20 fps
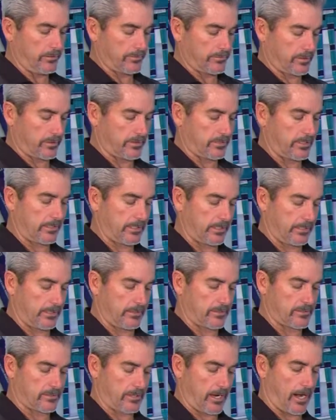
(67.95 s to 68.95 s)
just to the
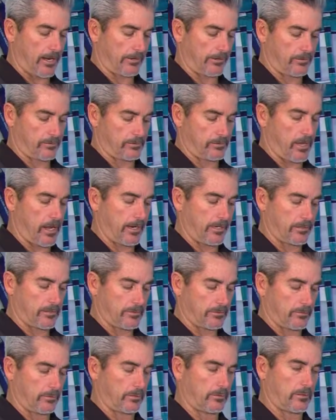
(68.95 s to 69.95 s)
inside of those
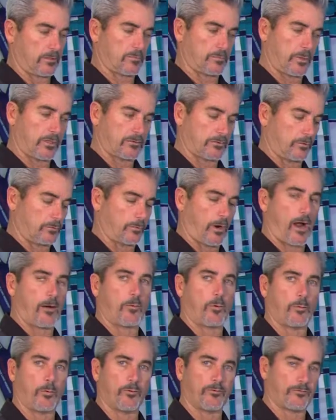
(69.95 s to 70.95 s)
lines so that this piece of
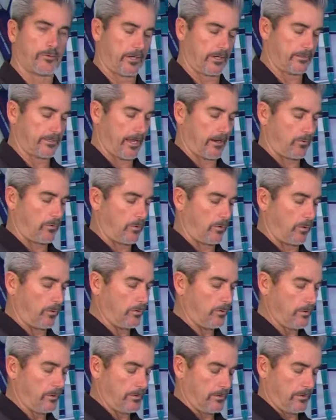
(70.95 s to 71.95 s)
drywall will fit in that
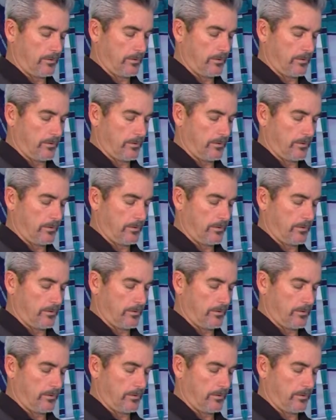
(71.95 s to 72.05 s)
hole.